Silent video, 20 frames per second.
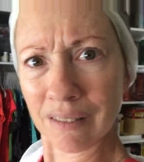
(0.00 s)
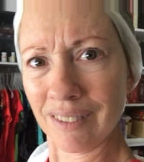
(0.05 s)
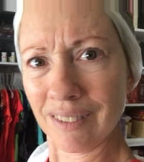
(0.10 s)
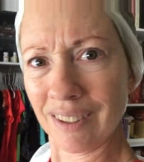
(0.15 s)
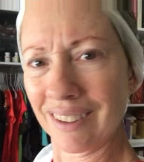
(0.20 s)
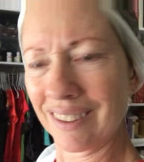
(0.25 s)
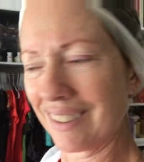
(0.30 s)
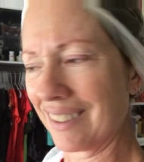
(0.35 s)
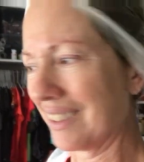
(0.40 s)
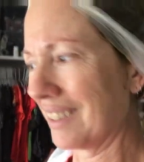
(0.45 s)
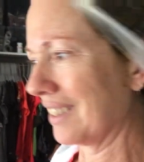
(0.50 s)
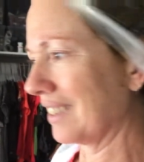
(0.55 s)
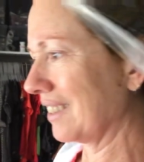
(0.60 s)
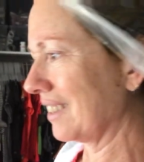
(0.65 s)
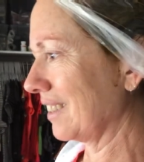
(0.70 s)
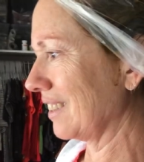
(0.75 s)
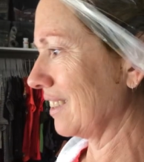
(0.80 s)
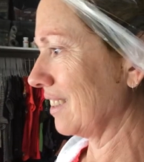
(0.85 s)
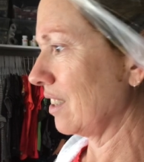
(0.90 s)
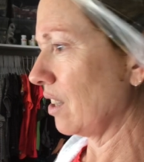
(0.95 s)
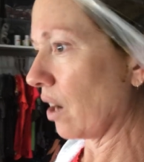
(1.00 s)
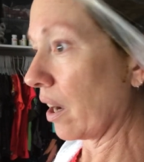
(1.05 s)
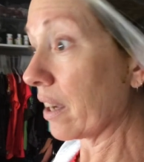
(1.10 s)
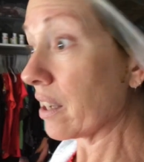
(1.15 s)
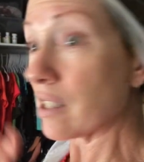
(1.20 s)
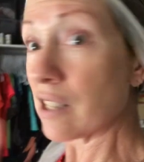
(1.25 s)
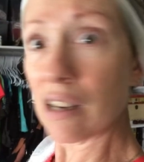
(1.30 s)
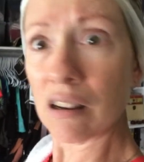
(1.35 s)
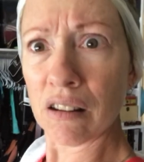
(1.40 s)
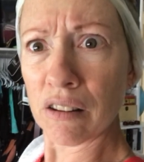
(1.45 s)
you know, i got
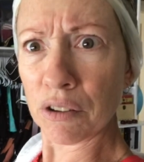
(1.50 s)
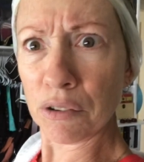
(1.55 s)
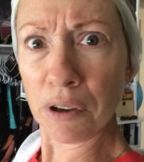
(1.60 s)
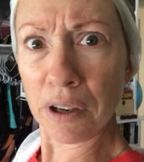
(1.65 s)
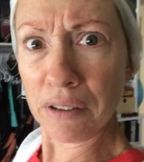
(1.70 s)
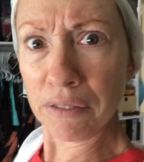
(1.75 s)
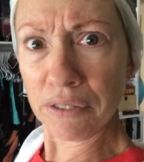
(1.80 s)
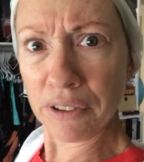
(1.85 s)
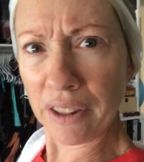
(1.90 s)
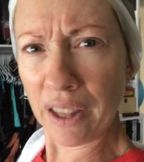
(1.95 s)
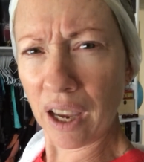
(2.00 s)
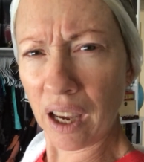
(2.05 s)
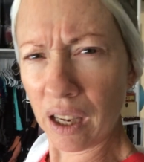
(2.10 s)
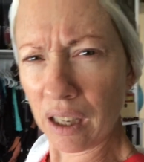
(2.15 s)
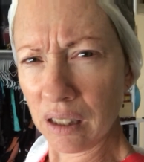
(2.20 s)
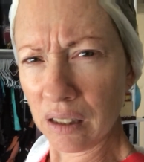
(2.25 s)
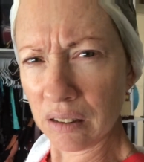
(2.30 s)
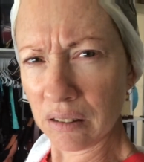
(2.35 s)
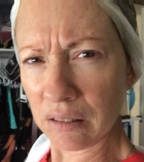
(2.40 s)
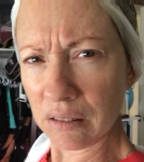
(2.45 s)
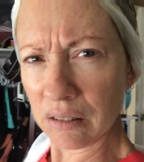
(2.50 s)
to take all the credit for that.